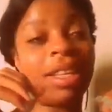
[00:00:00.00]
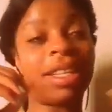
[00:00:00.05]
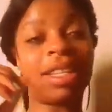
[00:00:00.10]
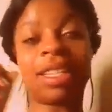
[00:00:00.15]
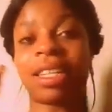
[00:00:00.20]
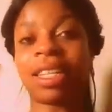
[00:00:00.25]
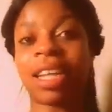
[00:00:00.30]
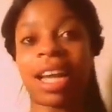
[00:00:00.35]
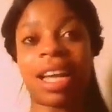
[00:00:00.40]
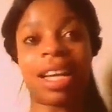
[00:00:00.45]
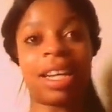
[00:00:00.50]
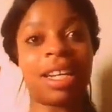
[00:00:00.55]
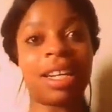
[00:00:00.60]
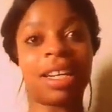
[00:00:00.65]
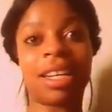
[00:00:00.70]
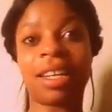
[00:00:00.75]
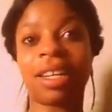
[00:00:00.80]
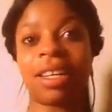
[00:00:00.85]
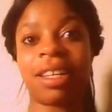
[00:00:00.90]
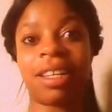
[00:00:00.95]
not going
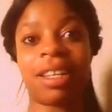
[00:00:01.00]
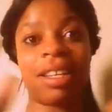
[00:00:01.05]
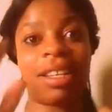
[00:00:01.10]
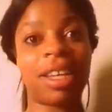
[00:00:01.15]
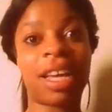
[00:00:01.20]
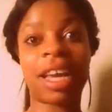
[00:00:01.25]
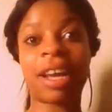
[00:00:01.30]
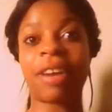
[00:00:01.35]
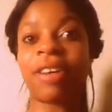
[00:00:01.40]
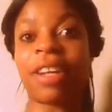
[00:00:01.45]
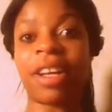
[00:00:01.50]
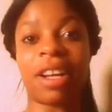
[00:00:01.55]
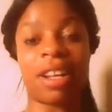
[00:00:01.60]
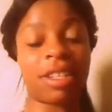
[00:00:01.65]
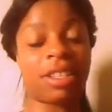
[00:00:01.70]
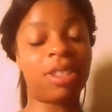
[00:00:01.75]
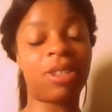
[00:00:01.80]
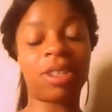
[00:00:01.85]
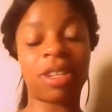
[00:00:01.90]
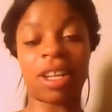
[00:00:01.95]
to carry on
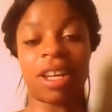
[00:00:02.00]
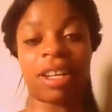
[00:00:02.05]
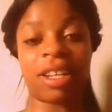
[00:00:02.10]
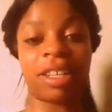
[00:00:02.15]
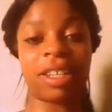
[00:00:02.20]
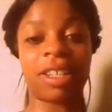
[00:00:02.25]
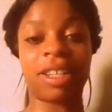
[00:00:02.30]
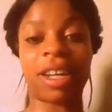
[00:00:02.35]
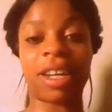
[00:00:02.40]
too longer.